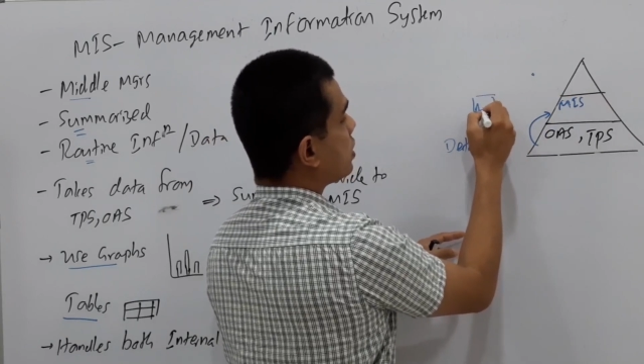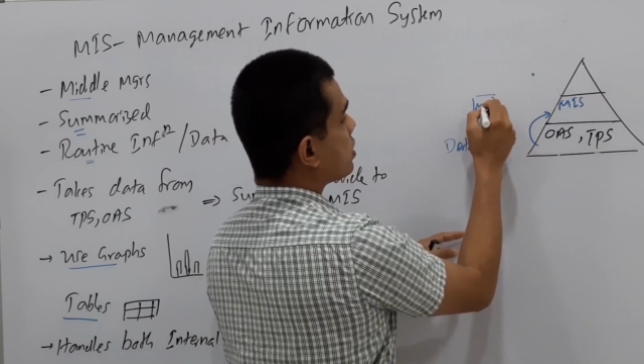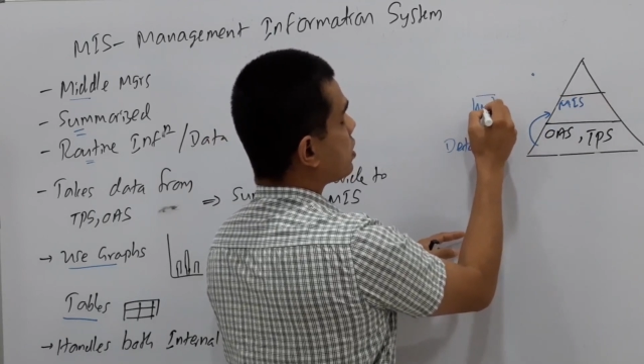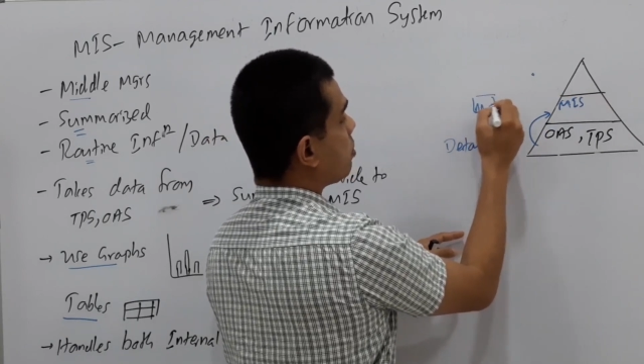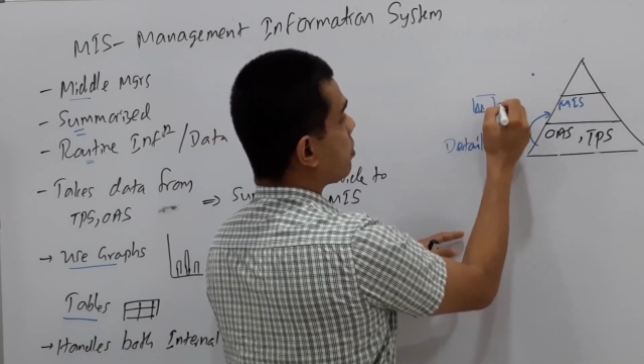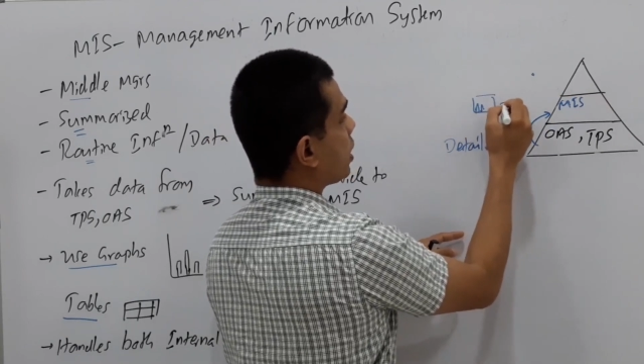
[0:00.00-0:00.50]

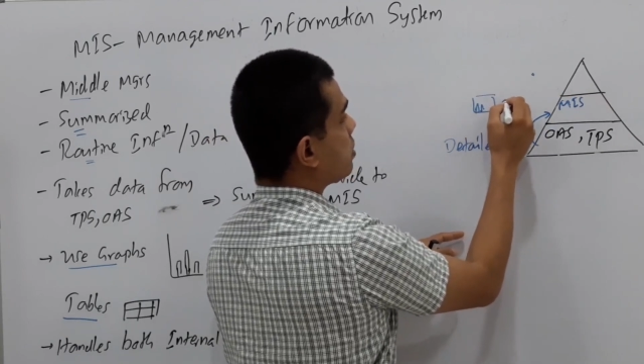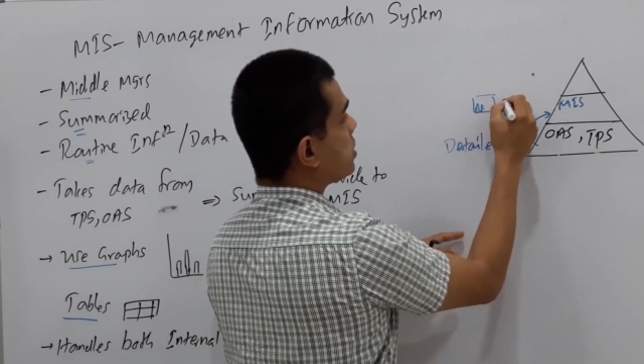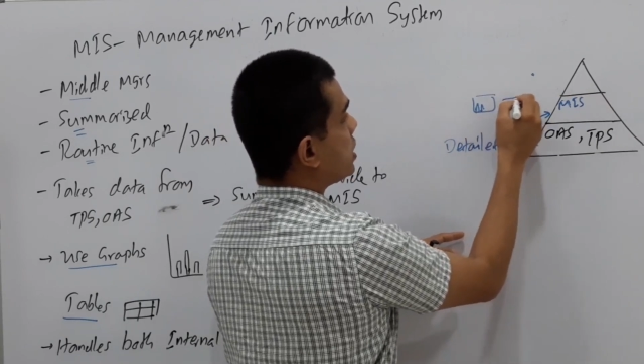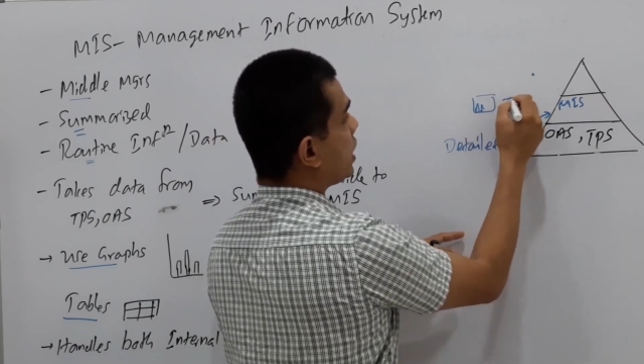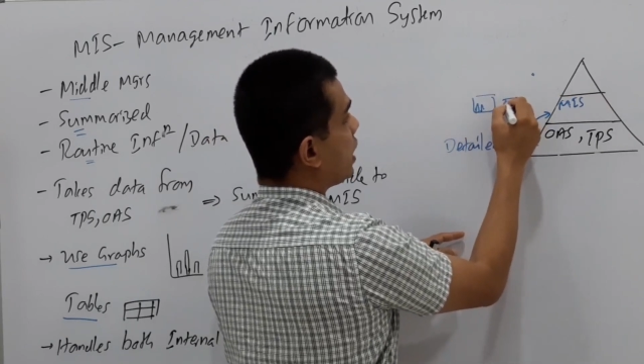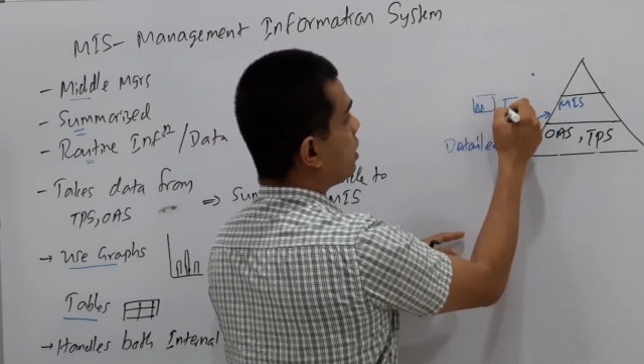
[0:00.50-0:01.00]
sometimes
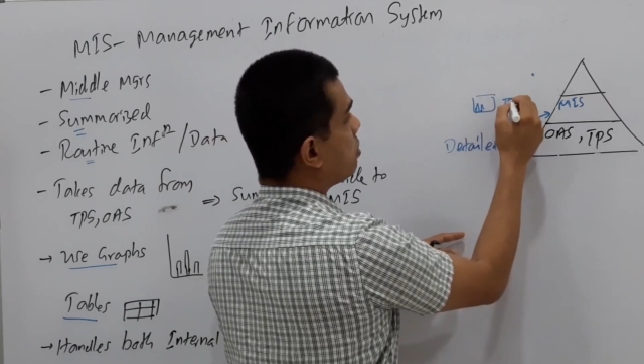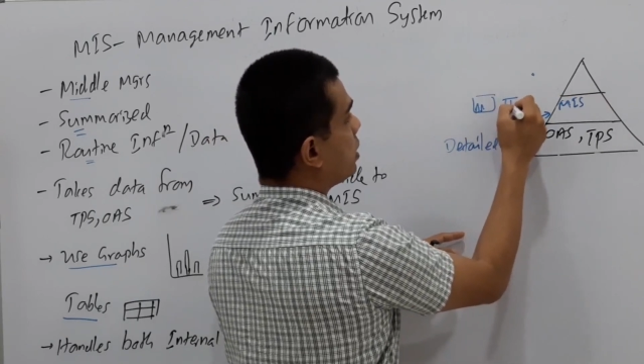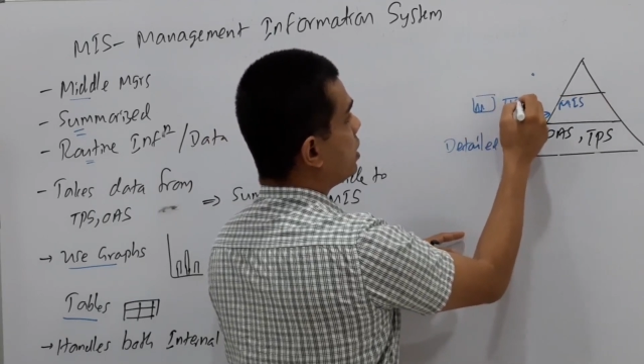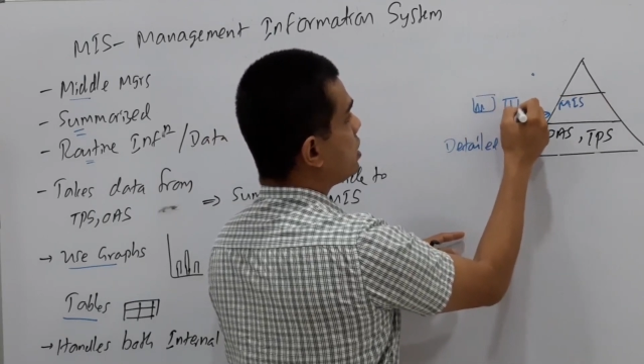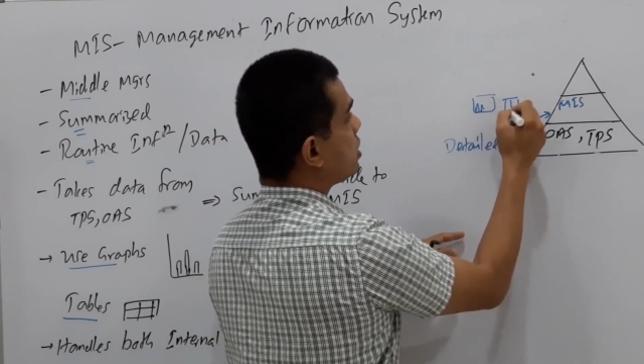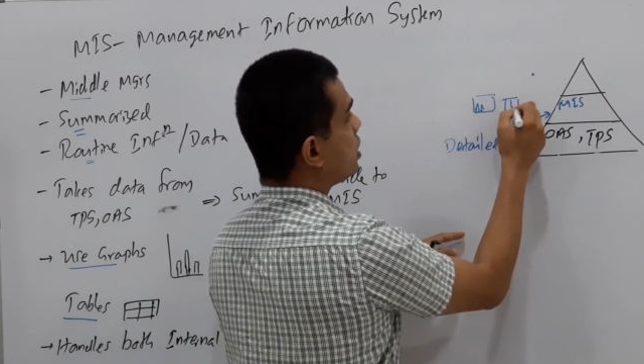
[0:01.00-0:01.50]
the
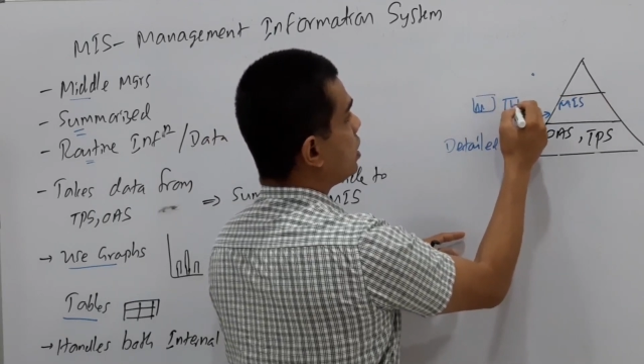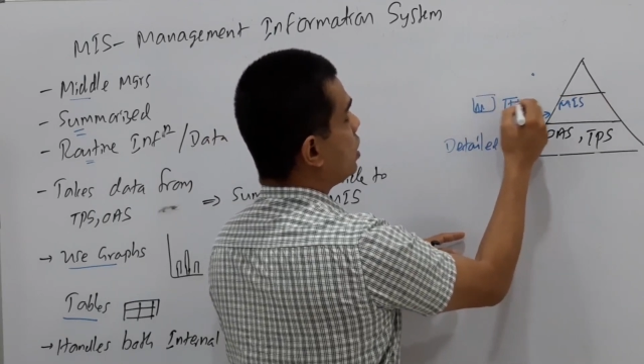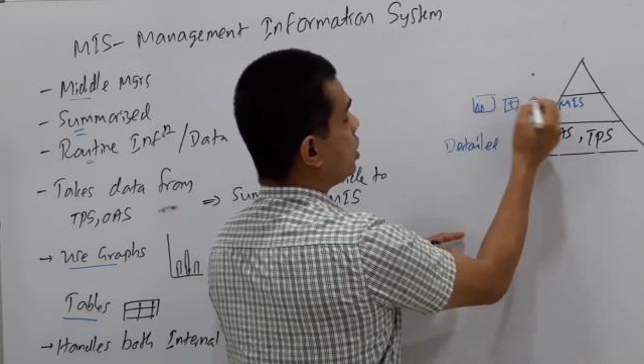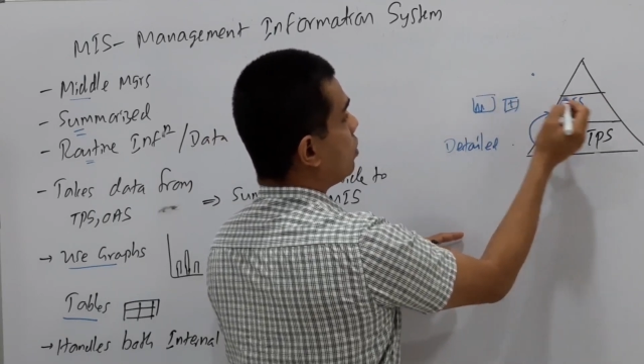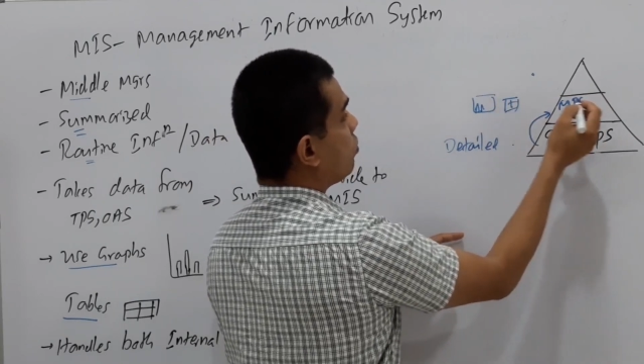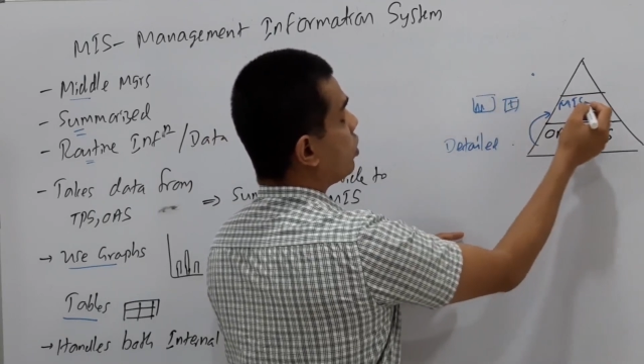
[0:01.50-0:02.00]
tables,
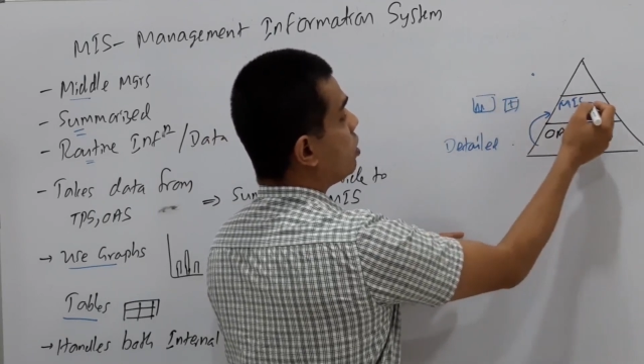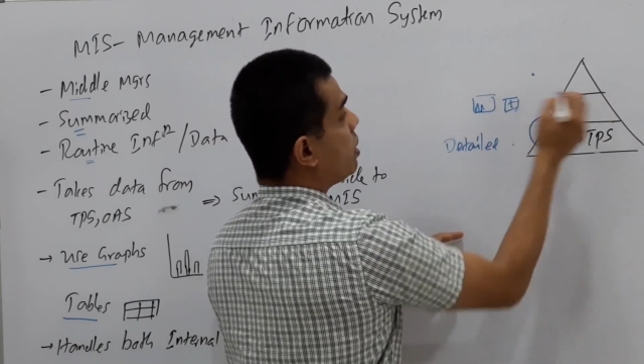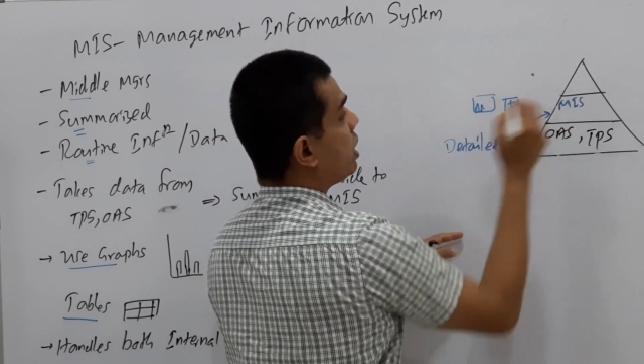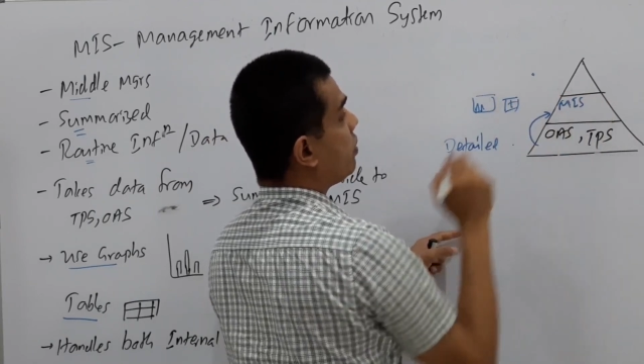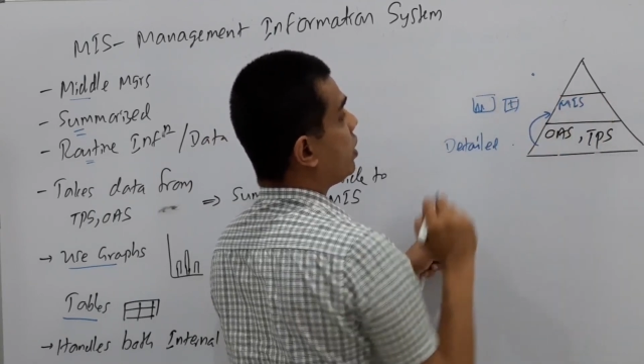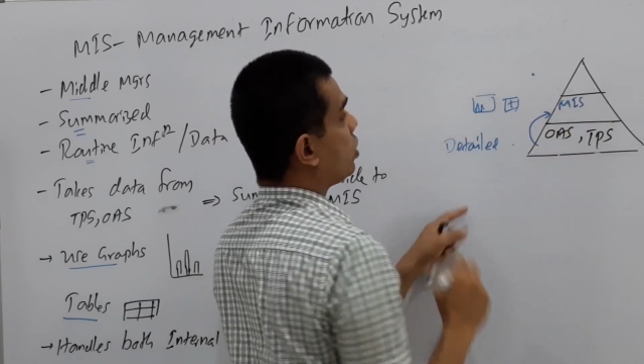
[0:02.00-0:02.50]
for the
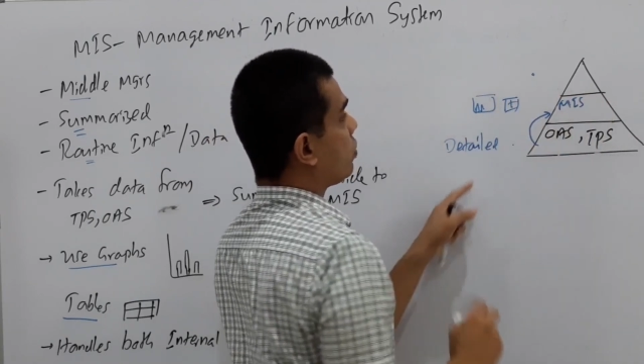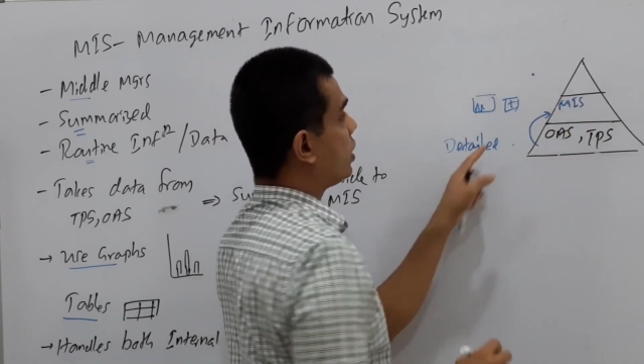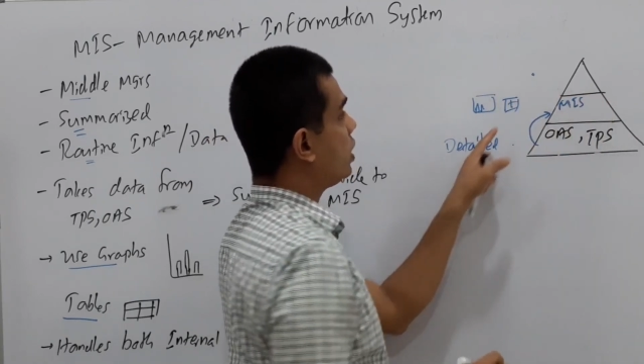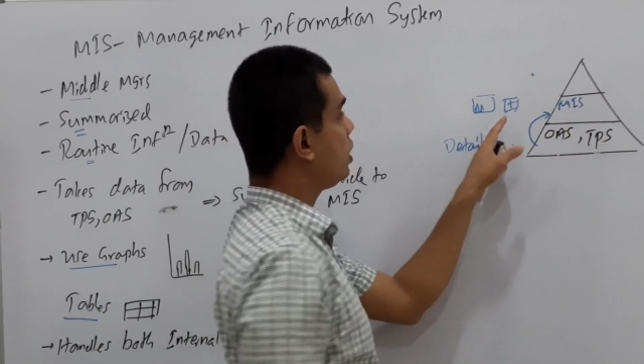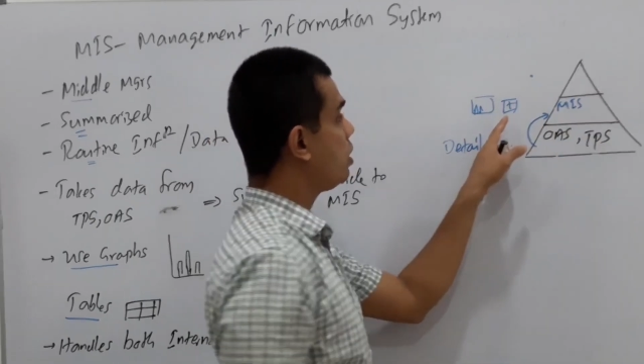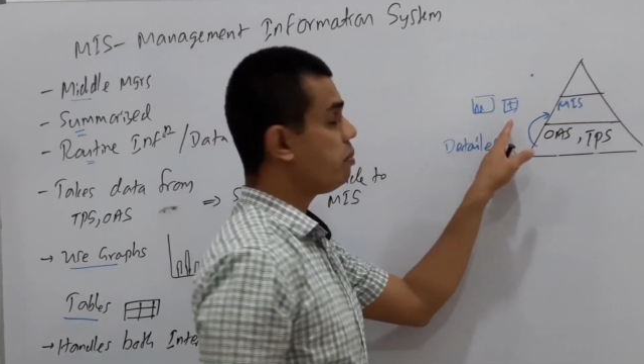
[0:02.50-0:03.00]
benefit of
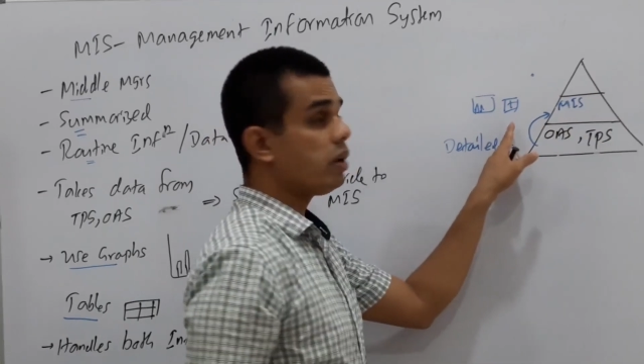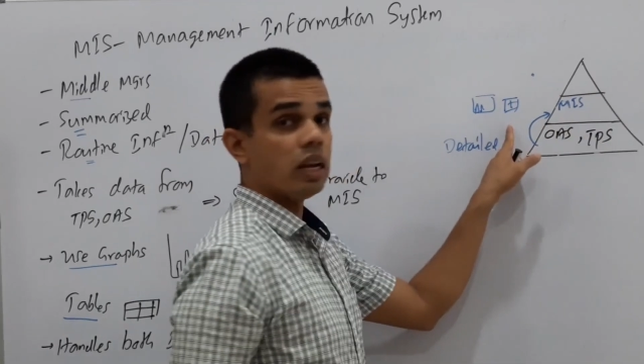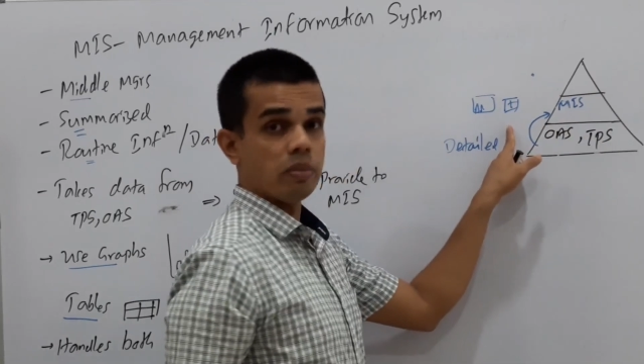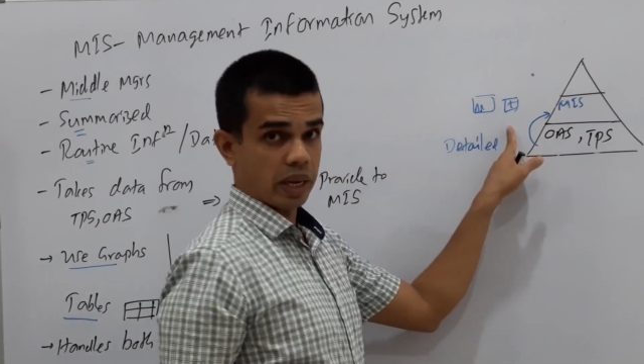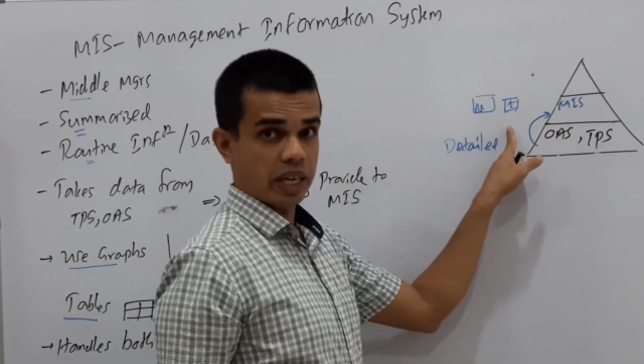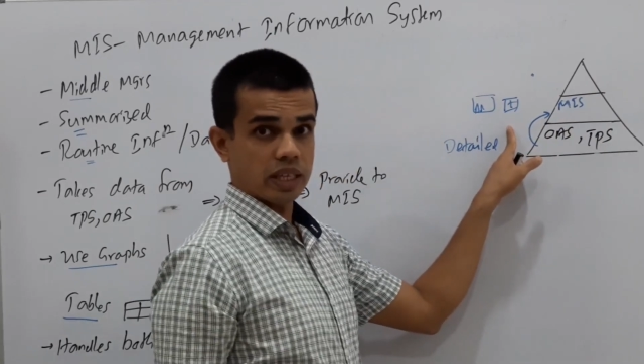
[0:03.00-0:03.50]
the middle
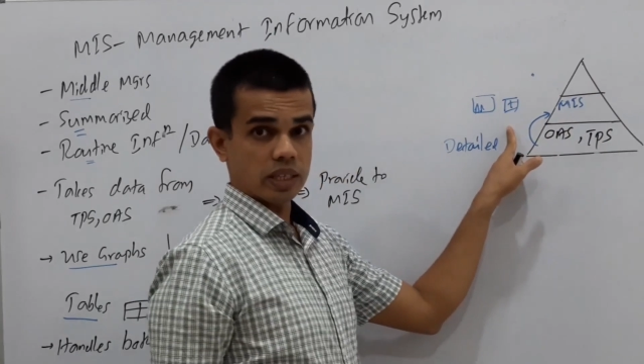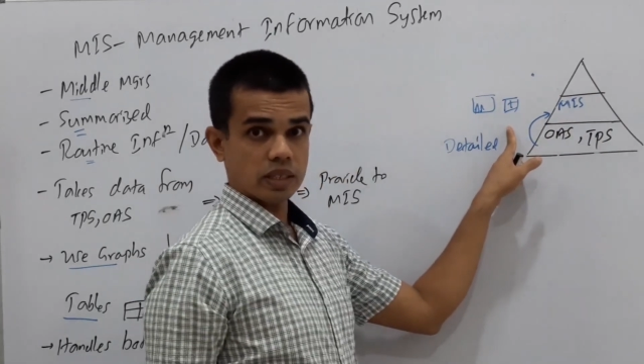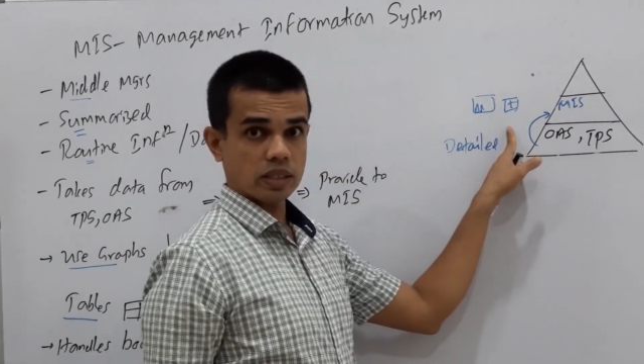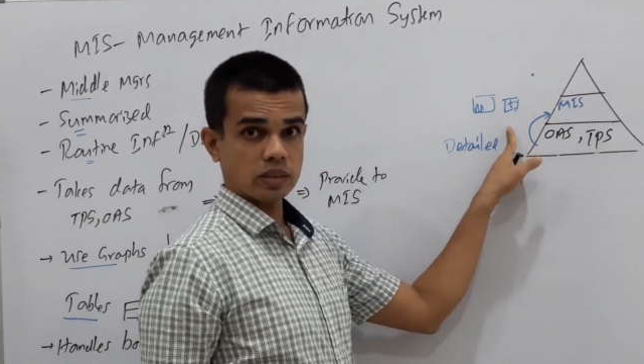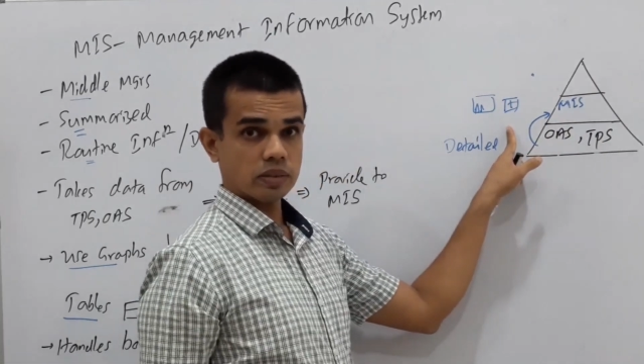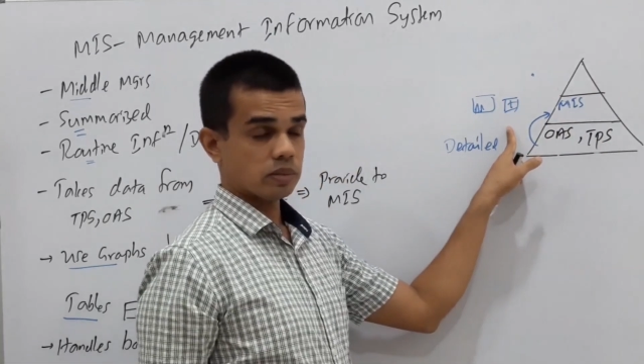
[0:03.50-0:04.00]
managers.